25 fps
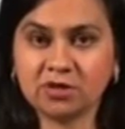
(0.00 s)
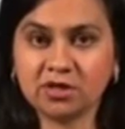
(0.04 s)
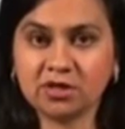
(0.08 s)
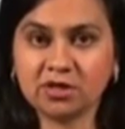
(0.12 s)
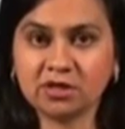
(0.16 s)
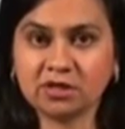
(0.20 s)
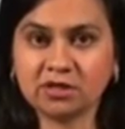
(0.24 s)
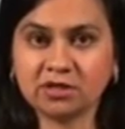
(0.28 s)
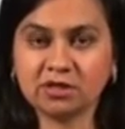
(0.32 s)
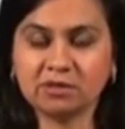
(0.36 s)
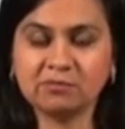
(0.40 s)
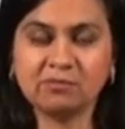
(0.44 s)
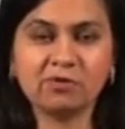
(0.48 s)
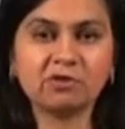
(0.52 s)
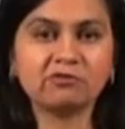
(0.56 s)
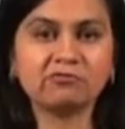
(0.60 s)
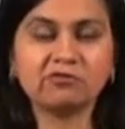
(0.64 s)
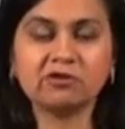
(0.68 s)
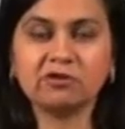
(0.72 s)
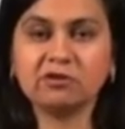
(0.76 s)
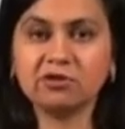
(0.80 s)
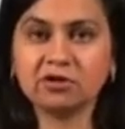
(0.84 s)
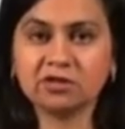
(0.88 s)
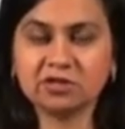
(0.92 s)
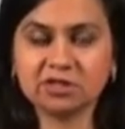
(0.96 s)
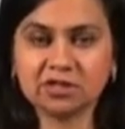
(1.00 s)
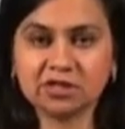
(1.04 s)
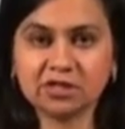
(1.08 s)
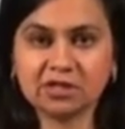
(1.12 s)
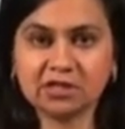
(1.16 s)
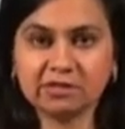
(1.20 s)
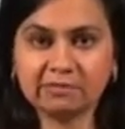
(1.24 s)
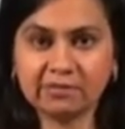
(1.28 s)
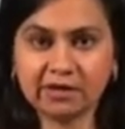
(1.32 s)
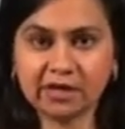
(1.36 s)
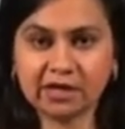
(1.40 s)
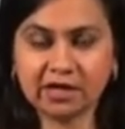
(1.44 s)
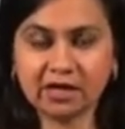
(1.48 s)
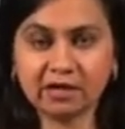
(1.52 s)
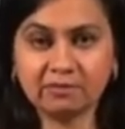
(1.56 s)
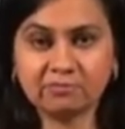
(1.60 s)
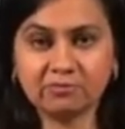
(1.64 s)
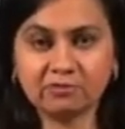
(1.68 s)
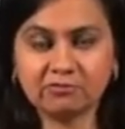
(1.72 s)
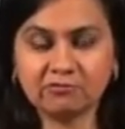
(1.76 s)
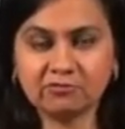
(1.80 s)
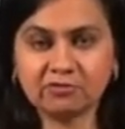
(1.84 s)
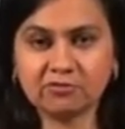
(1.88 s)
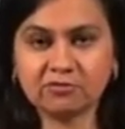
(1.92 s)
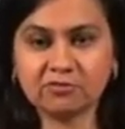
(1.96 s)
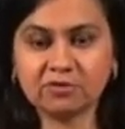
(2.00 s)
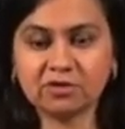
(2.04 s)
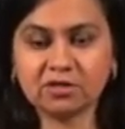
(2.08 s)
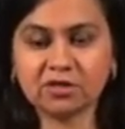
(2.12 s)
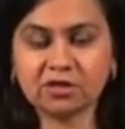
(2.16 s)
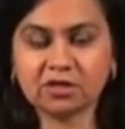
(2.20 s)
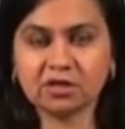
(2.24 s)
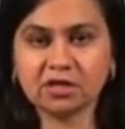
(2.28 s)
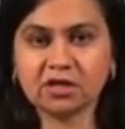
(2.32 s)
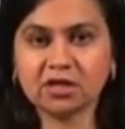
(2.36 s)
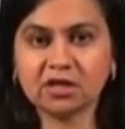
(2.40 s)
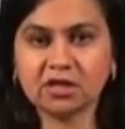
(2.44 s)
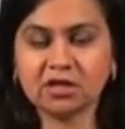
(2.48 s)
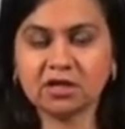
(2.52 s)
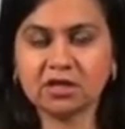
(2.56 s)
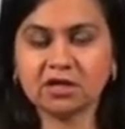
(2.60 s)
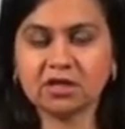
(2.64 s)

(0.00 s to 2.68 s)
a work, the morphological makeup of a work.